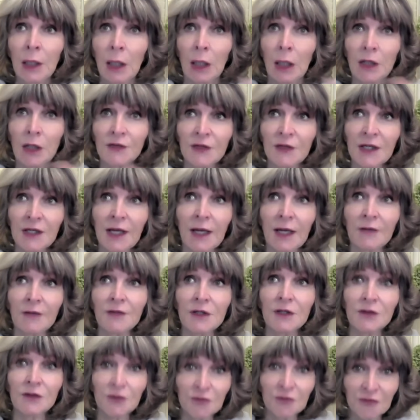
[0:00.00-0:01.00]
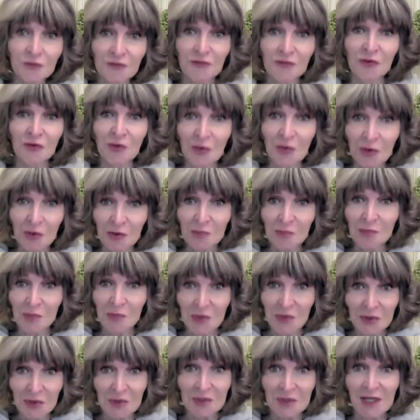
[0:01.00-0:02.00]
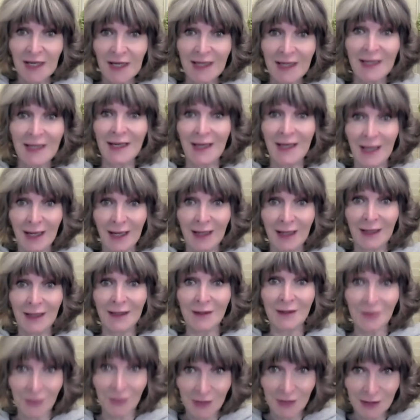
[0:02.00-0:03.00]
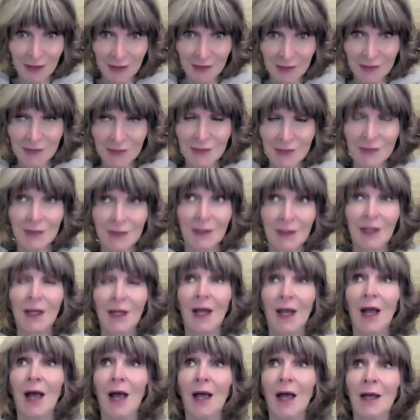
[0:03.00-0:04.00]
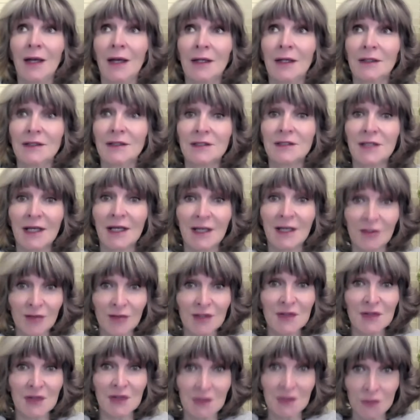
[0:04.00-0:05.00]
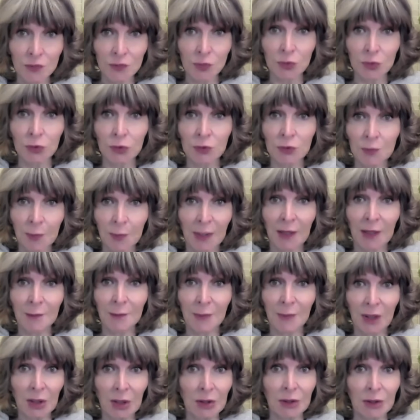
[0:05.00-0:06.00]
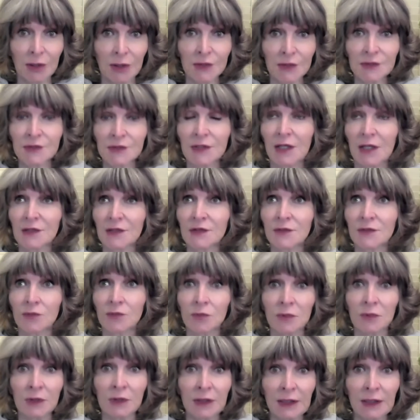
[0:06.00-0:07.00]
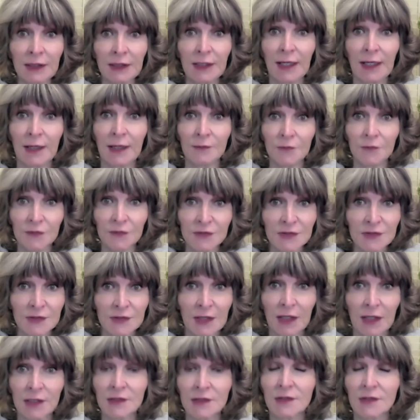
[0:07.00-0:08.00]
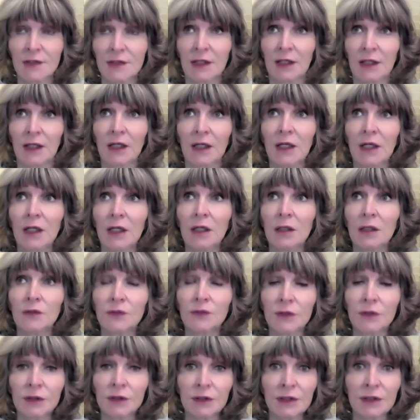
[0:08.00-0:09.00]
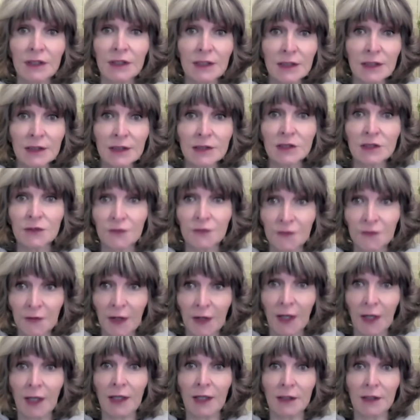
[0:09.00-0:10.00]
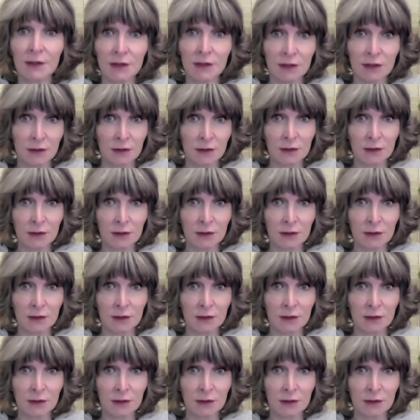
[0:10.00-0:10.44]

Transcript: I think having the full moon in Aries, and Aries is ruled by Mars, that's really emphasizing the need to find